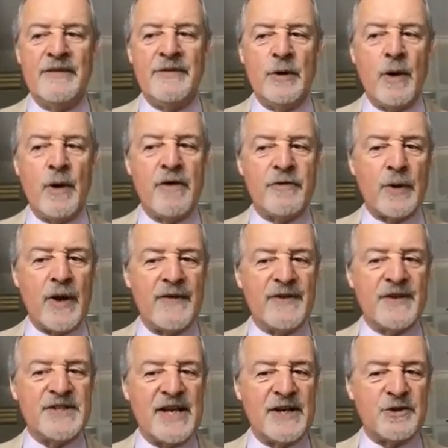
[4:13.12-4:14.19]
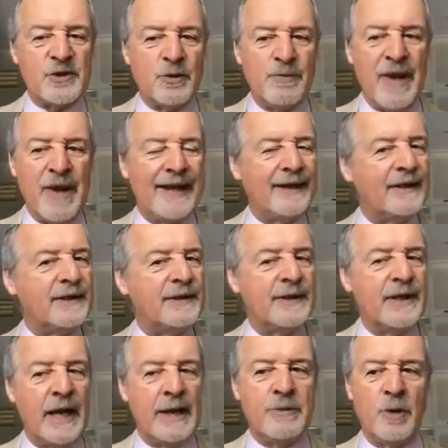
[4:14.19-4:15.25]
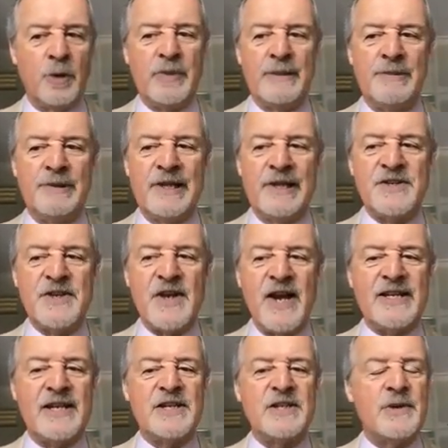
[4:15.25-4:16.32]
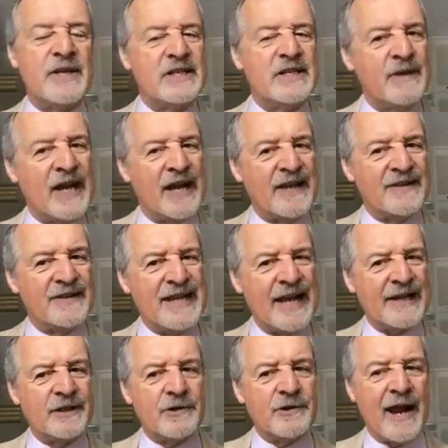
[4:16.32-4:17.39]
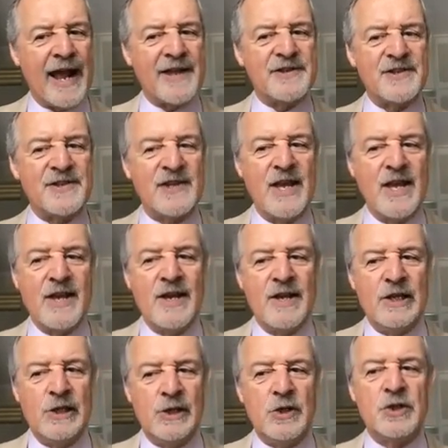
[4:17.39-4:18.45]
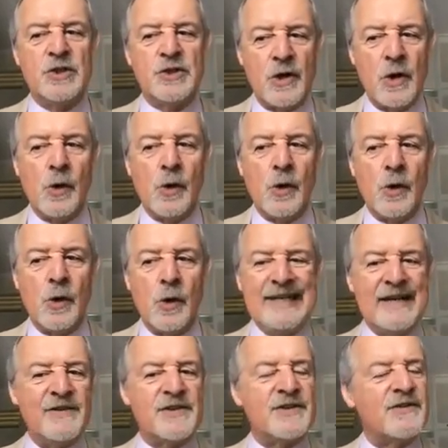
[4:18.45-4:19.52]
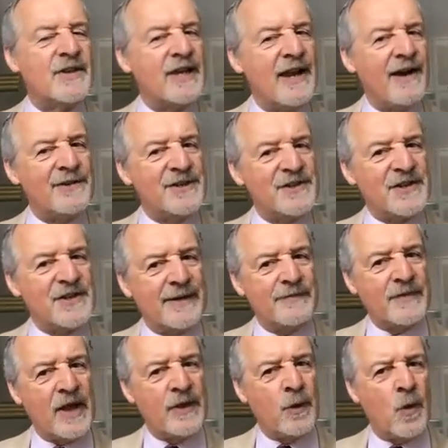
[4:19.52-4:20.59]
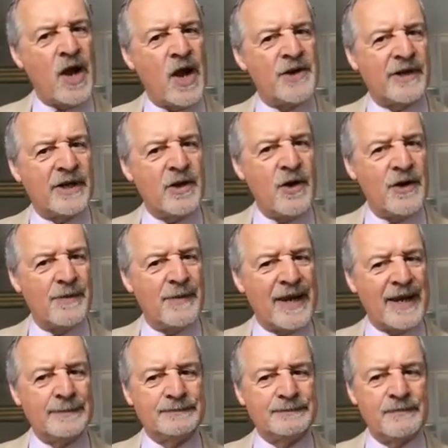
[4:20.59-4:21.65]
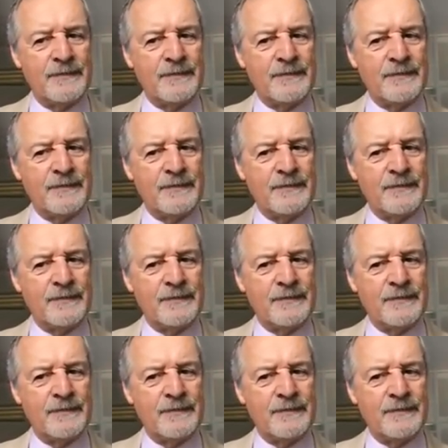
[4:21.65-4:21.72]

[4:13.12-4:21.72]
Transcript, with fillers: If you overrun the central bank, and put people inside it to intimidate the technocrats, you control key levers of the currency and the wider economy.